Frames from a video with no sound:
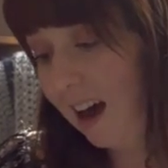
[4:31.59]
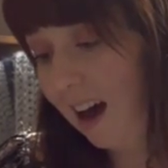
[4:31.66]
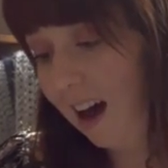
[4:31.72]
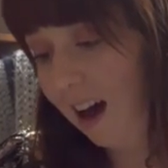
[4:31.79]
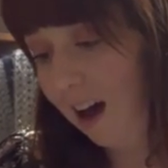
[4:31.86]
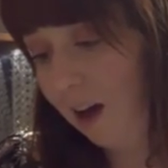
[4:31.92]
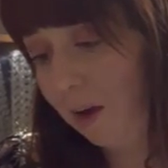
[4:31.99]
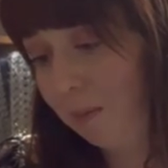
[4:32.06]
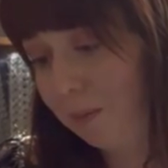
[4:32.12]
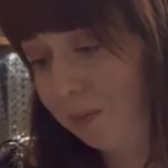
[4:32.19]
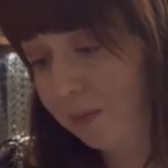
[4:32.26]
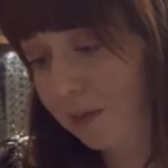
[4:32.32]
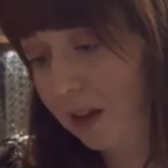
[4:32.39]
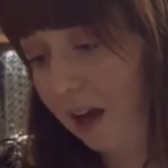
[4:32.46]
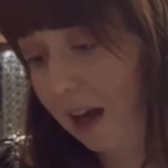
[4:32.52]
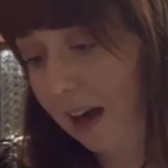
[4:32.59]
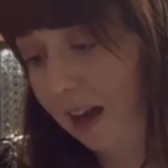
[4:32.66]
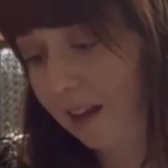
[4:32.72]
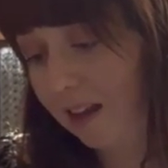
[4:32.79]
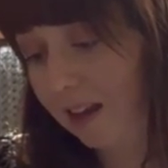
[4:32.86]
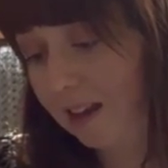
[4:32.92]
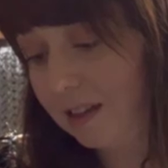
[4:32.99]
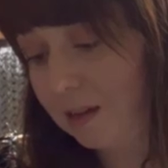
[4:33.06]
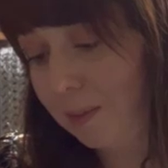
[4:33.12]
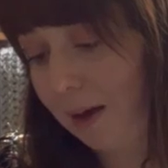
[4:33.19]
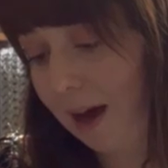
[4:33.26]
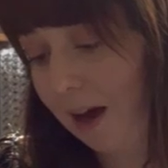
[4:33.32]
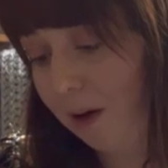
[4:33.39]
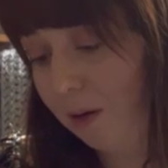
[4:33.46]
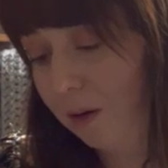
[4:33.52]
And I think it's
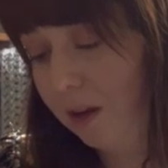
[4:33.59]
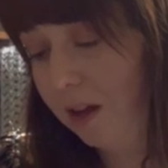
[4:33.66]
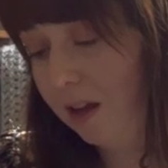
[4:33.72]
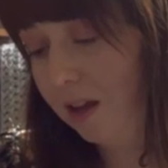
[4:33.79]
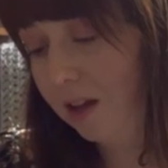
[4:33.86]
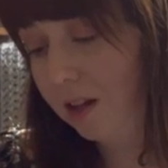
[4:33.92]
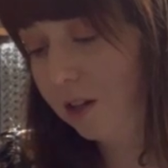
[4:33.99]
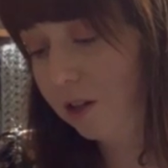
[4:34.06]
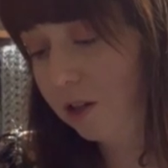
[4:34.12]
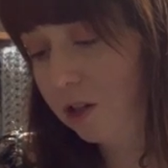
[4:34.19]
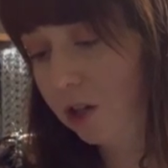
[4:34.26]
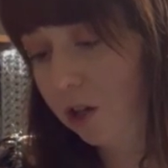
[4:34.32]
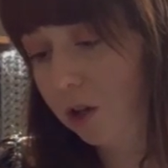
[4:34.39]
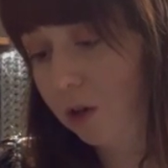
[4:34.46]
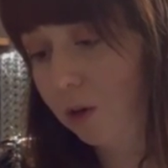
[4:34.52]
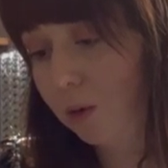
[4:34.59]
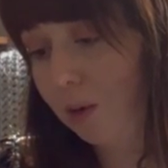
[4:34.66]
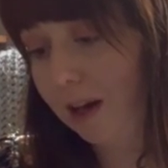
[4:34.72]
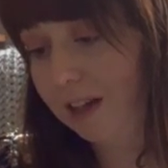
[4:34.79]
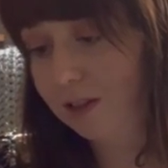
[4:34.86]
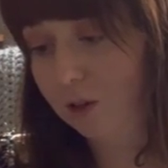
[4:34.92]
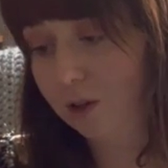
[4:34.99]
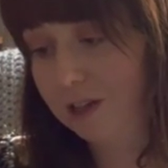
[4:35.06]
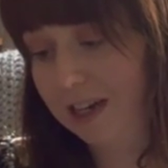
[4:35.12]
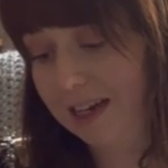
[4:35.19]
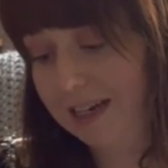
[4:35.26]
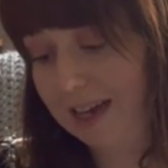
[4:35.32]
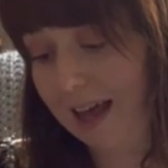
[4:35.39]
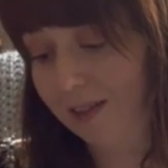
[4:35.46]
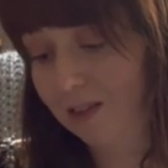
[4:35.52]
about 2 exotic
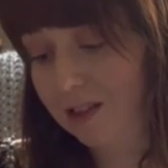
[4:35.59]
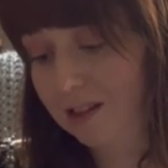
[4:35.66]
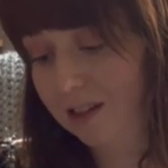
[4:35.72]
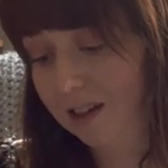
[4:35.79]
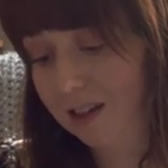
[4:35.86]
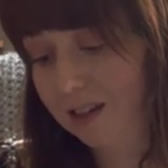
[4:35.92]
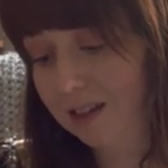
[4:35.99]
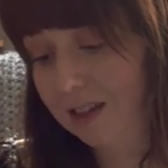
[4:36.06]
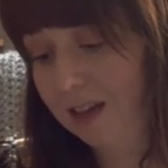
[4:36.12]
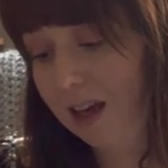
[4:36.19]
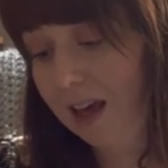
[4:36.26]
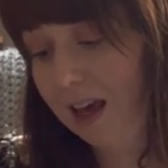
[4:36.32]
dancers,